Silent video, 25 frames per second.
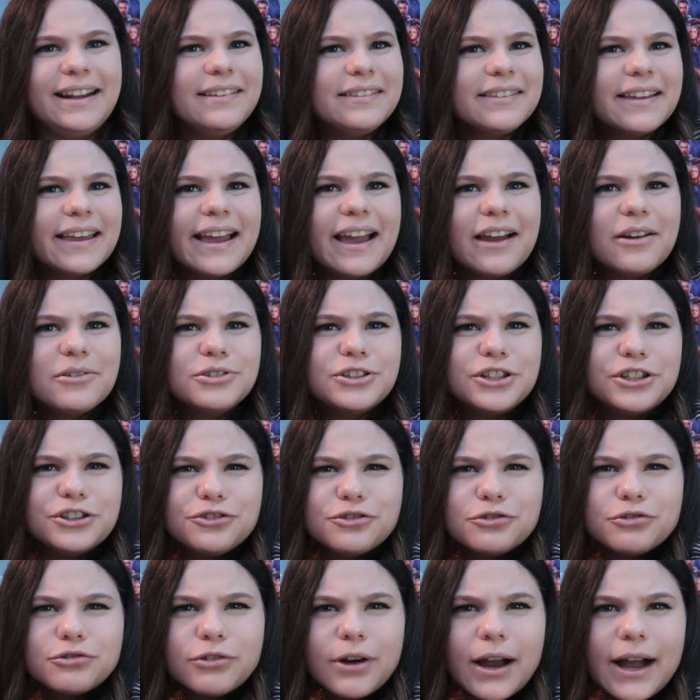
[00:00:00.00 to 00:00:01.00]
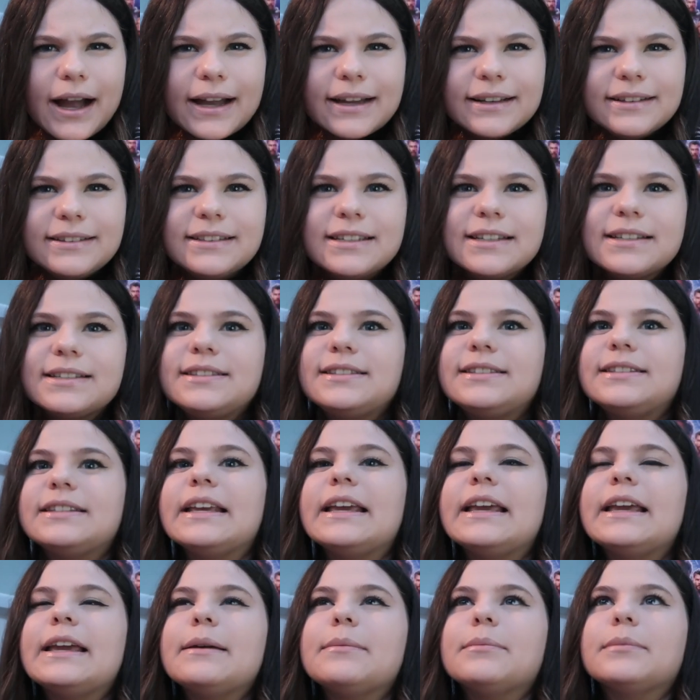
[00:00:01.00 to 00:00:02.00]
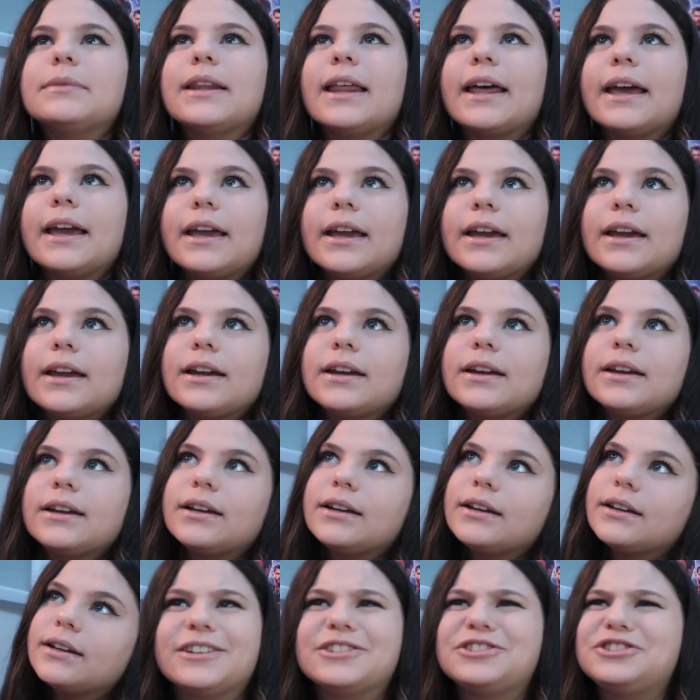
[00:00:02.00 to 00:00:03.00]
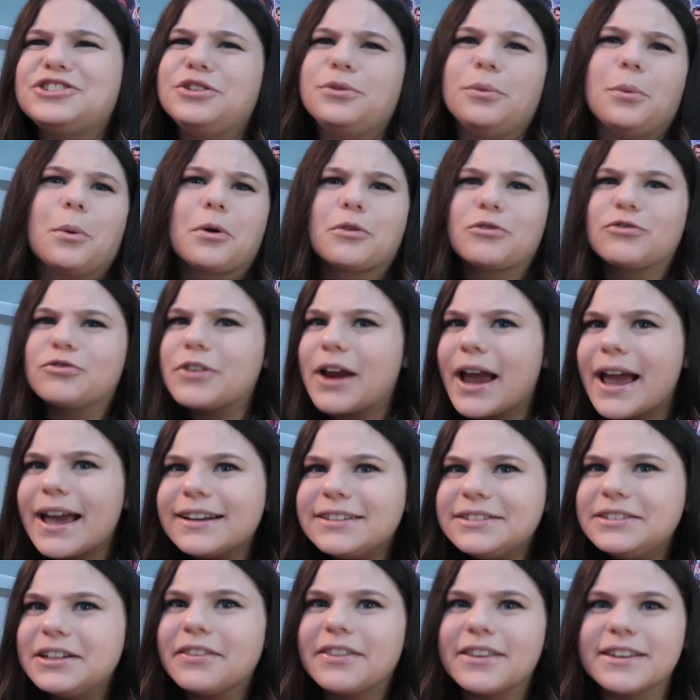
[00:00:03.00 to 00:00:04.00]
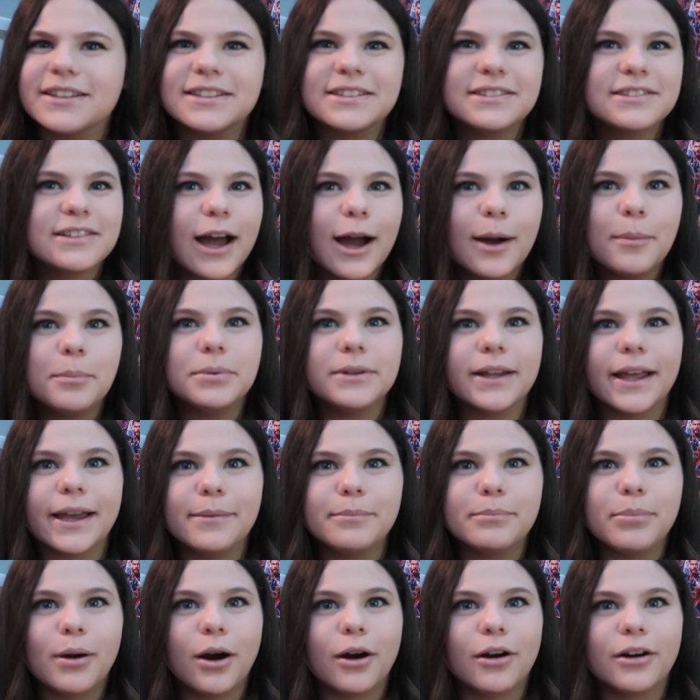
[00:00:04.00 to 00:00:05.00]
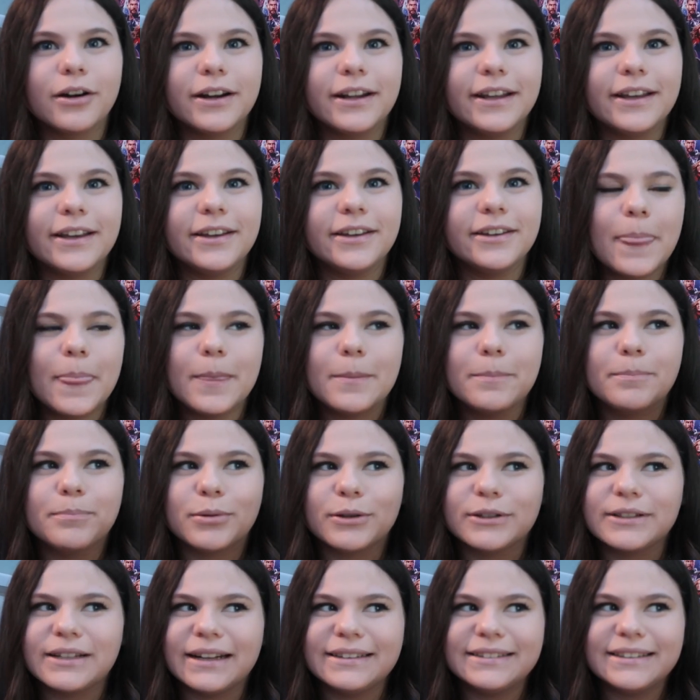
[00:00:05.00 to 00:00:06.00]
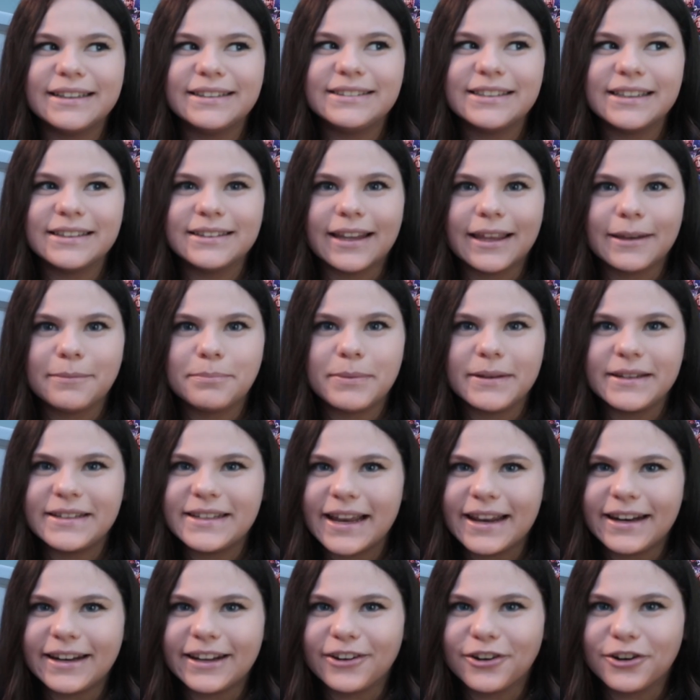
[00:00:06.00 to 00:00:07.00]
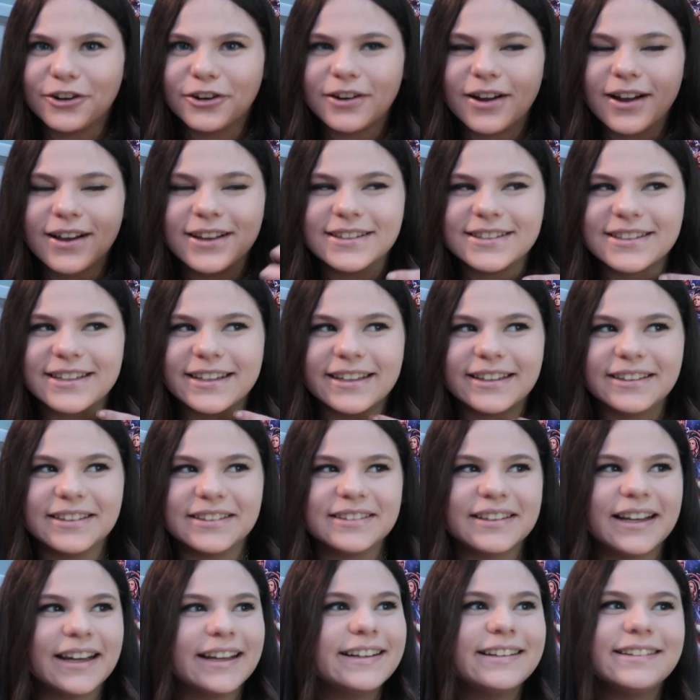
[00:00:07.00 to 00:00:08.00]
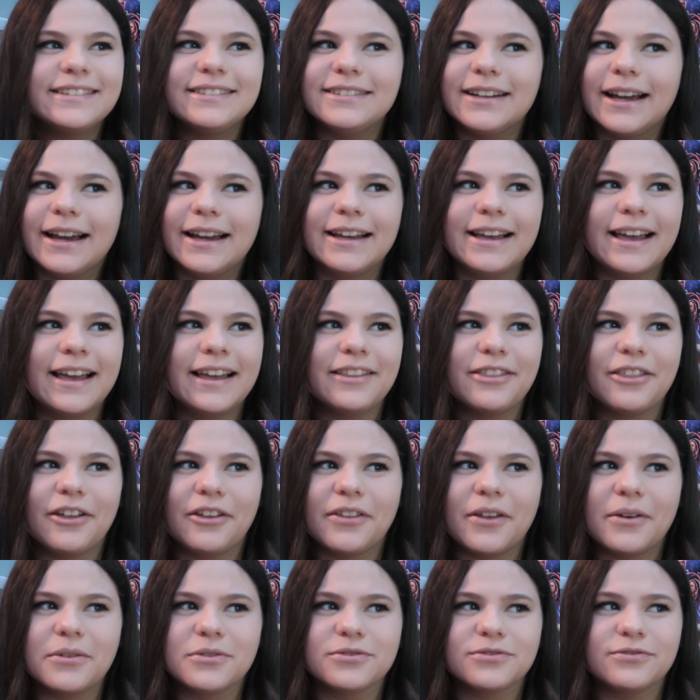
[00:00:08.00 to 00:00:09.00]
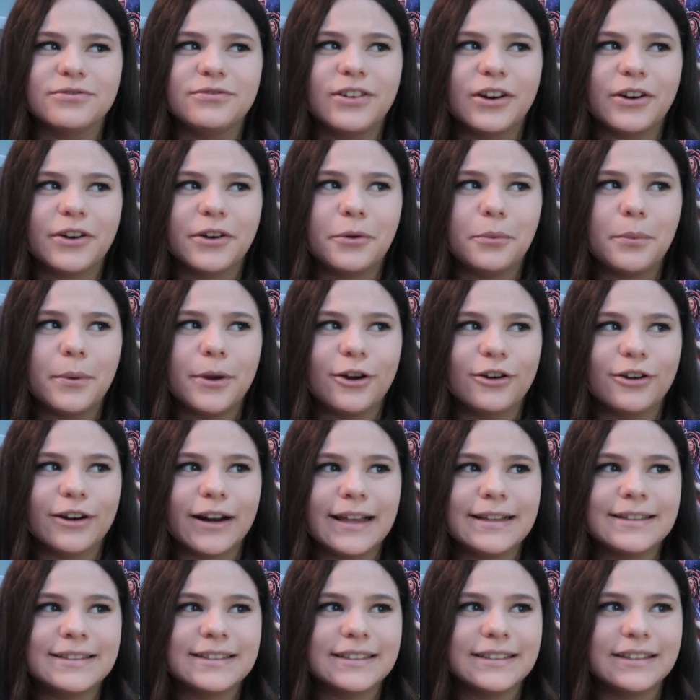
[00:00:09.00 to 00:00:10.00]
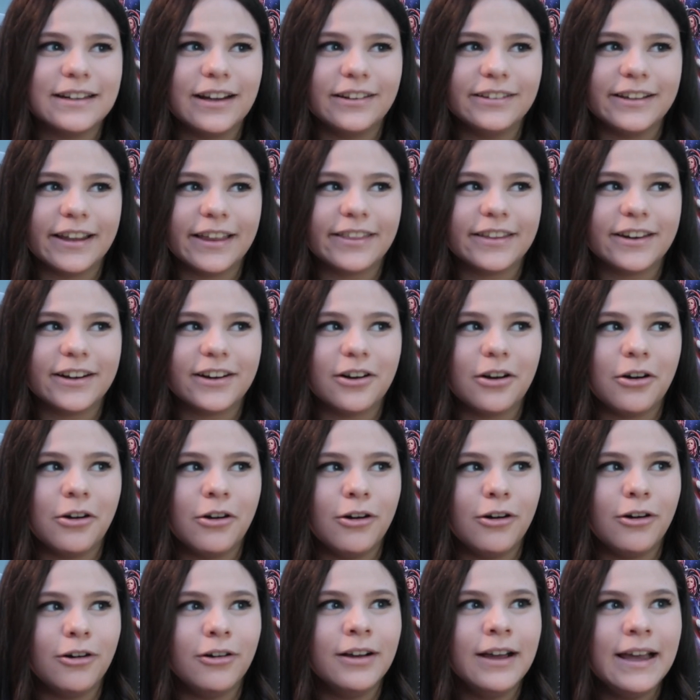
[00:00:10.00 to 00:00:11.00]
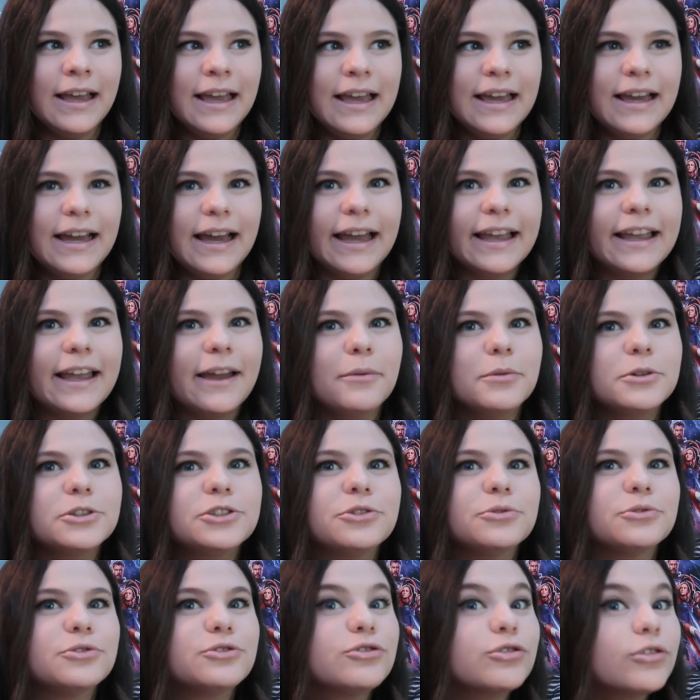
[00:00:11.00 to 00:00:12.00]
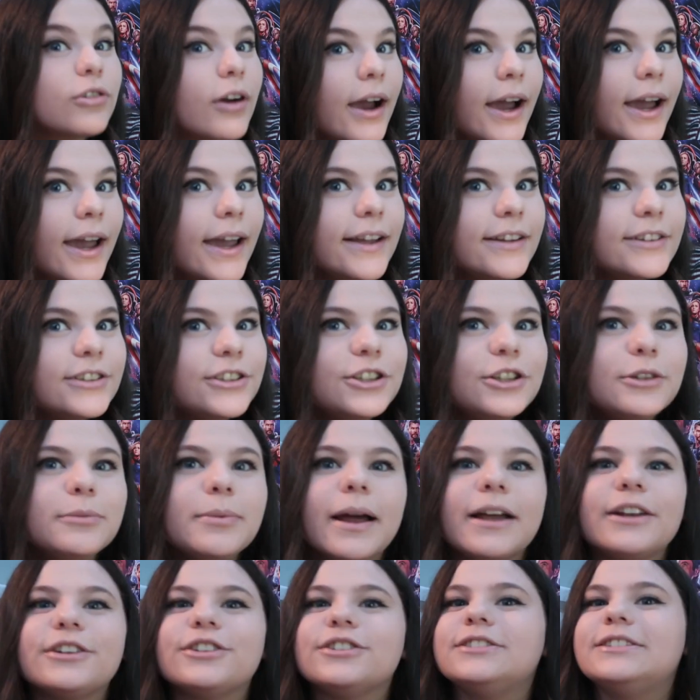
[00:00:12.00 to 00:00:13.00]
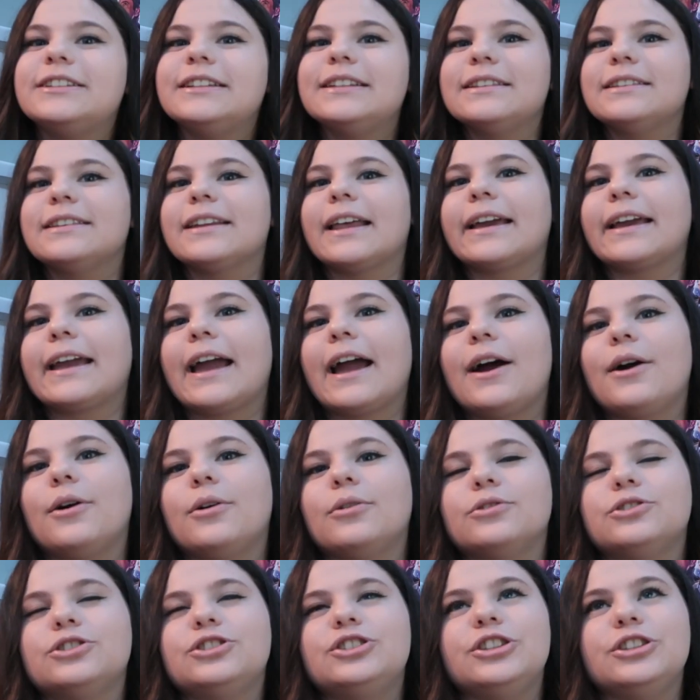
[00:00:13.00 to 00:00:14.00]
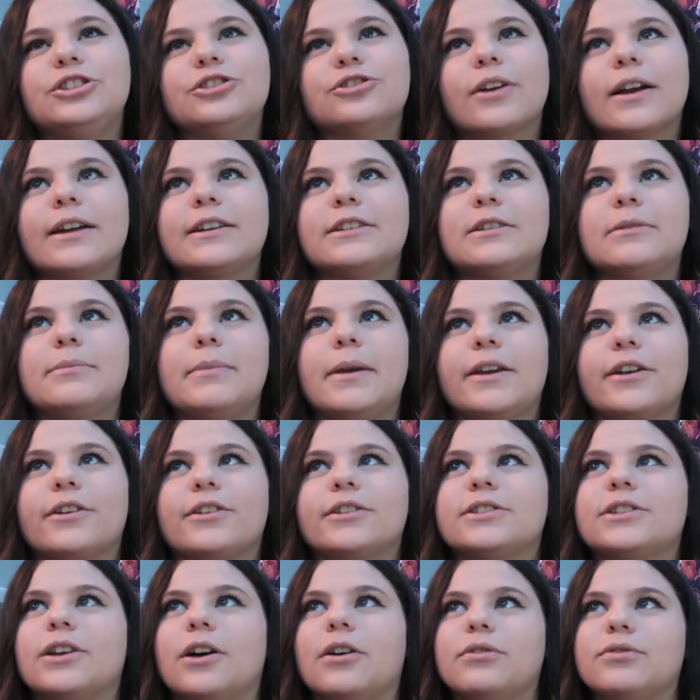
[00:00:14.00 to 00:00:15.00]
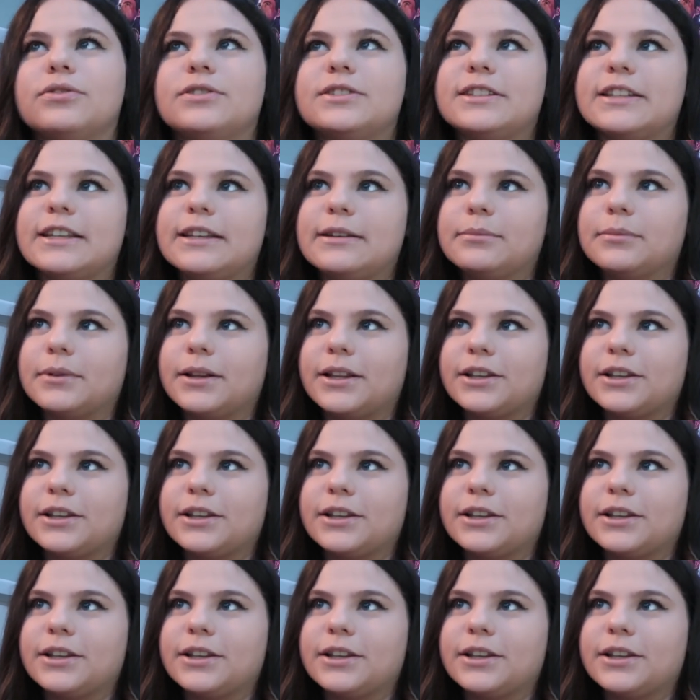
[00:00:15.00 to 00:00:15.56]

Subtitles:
didn't like how she tried to seem like she wore red to the stoplight party and pretended to like be dating her cousin. I thought that was very weird. I did not like that at all. I get what she was trying to do, but I just didn't like how she tried to make herself seem